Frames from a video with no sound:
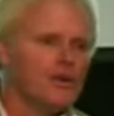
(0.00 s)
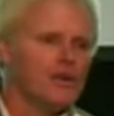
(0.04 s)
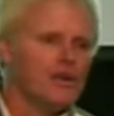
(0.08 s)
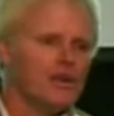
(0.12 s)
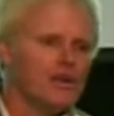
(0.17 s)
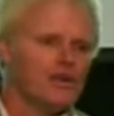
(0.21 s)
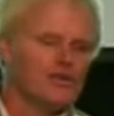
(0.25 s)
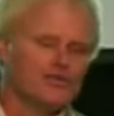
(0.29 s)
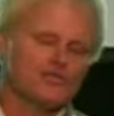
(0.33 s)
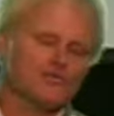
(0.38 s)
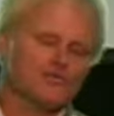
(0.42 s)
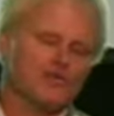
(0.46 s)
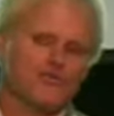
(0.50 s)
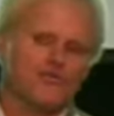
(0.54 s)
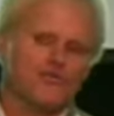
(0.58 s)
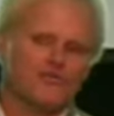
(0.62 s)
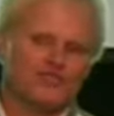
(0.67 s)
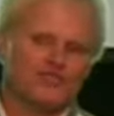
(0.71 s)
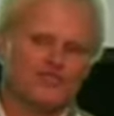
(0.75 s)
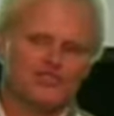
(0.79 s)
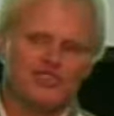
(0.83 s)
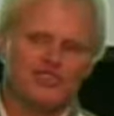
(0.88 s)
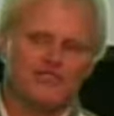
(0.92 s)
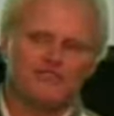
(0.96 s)
Here's what
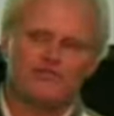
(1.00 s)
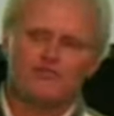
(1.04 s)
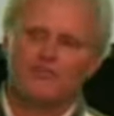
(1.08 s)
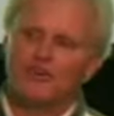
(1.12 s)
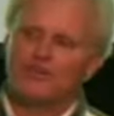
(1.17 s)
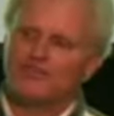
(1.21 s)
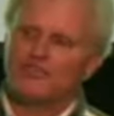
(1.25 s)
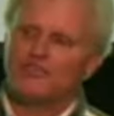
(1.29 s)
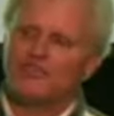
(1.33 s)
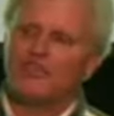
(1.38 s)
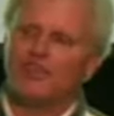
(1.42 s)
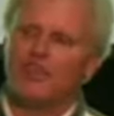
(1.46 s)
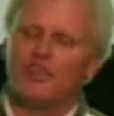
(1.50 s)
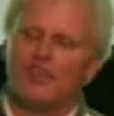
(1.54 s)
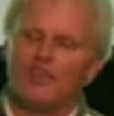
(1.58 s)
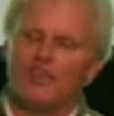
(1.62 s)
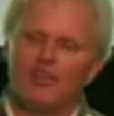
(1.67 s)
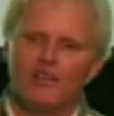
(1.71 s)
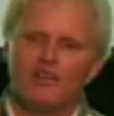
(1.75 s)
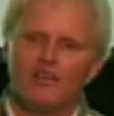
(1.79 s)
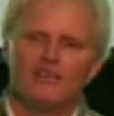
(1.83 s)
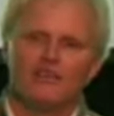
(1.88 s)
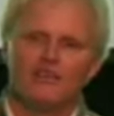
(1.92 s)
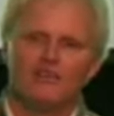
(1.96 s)
receives mercy.
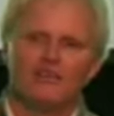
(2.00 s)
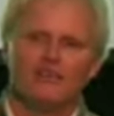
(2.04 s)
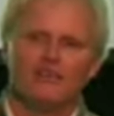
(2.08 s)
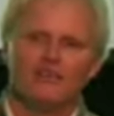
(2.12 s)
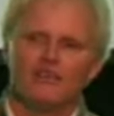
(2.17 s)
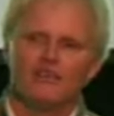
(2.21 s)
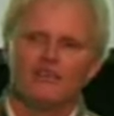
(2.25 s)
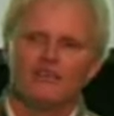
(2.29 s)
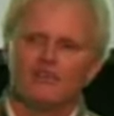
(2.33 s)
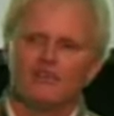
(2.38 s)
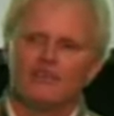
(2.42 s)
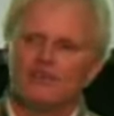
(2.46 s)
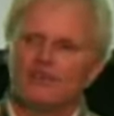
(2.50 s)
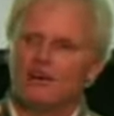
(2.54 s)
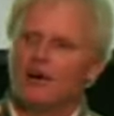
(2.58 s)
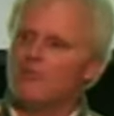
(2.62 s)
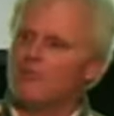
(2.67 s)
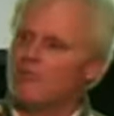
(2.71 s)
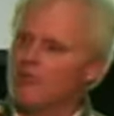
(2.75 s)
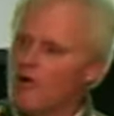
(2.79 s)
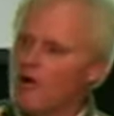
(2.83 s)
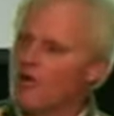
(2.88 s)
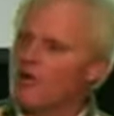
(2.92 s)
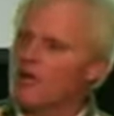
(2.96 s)
A
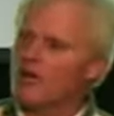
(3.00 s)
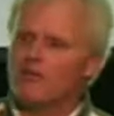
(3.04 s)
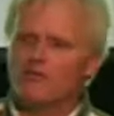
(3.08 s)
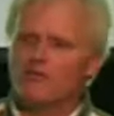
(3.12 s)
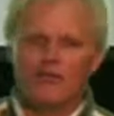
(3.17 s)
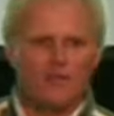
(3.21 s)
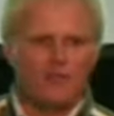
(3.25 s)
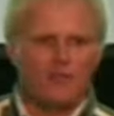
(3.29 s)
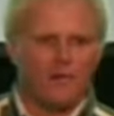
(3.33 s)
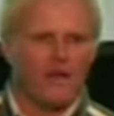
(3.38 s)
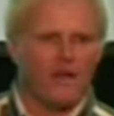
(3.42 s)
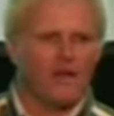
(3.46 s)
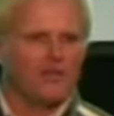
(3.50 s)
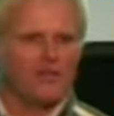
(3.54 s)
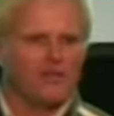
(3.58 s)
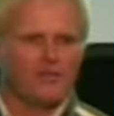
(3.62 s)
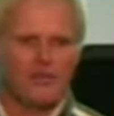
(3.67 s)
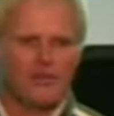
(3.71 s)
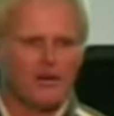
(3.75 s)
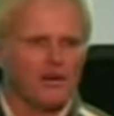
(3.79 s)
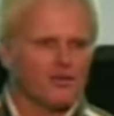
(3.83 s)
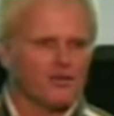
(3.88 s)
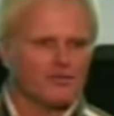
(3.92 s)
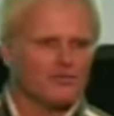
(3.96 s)
broken, repentant,
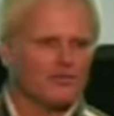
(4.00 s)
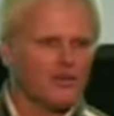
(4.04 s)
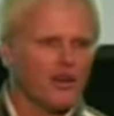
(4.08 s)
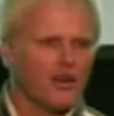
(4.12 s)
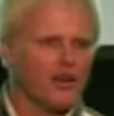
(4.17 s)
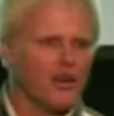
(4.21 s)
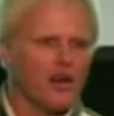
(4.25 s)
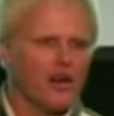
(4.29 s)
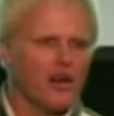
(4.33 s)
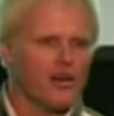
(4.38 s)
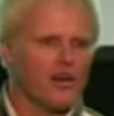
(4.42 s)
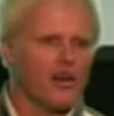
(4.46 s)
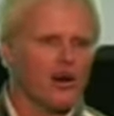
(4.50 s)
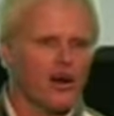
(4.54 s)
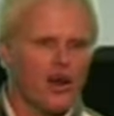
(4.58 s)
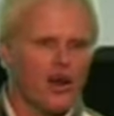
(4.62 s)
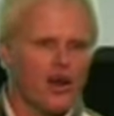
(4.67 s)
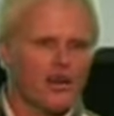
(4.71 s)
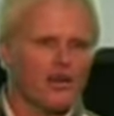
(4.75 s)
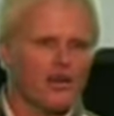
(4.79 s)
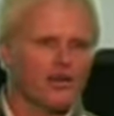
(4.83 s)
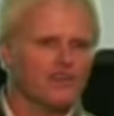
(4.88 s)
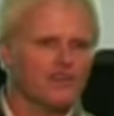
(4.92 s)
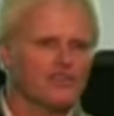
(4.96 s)
contrite heart. A
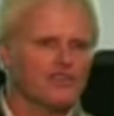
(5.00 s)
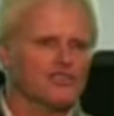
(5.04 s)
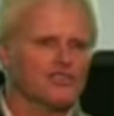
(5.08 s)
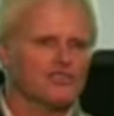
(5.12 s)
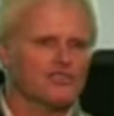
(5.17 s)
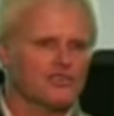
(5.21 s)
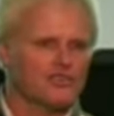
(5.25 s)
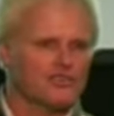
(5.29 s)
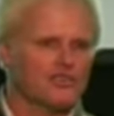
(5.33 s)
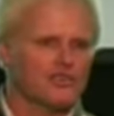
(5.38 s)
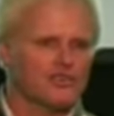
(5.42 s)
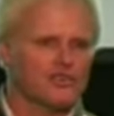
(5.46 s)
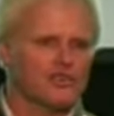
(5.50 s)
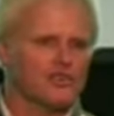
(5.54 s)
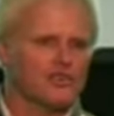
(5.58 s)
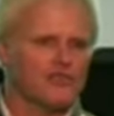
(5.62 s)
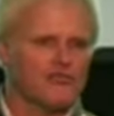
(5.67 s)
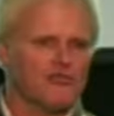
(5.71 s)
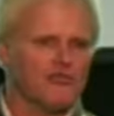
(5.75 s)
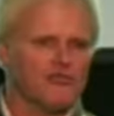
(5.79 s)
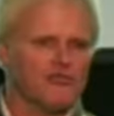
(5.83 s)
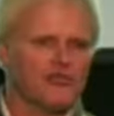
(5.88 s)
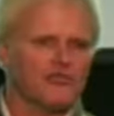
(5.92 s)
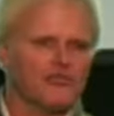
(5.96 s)
heart that's sincerely
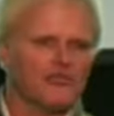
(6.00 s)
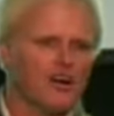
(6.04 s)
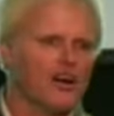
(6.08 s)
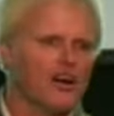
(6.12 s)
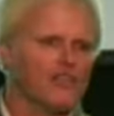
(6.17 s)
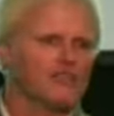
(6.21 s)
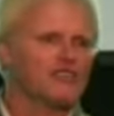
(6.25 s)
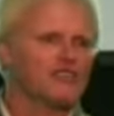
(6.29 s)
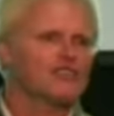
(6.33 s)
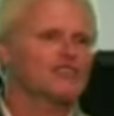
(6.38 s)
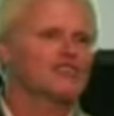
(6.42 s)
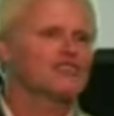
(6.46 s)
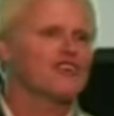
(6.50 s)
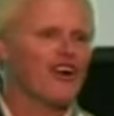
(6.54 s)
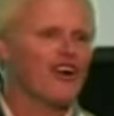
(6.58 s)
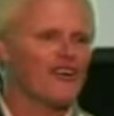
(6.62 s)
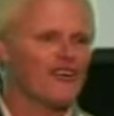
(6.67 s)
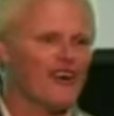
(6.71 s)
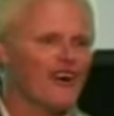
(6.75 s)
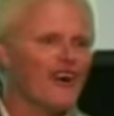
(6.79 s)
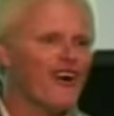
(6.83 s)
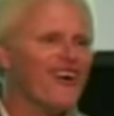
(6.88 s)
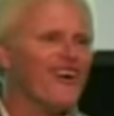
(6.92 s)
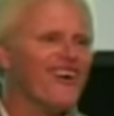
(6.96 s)
full of godly
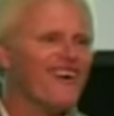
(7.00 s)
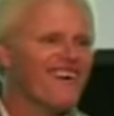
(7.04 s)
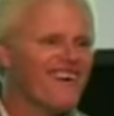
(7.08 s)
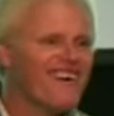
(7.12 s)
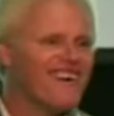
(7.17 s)
sorrow.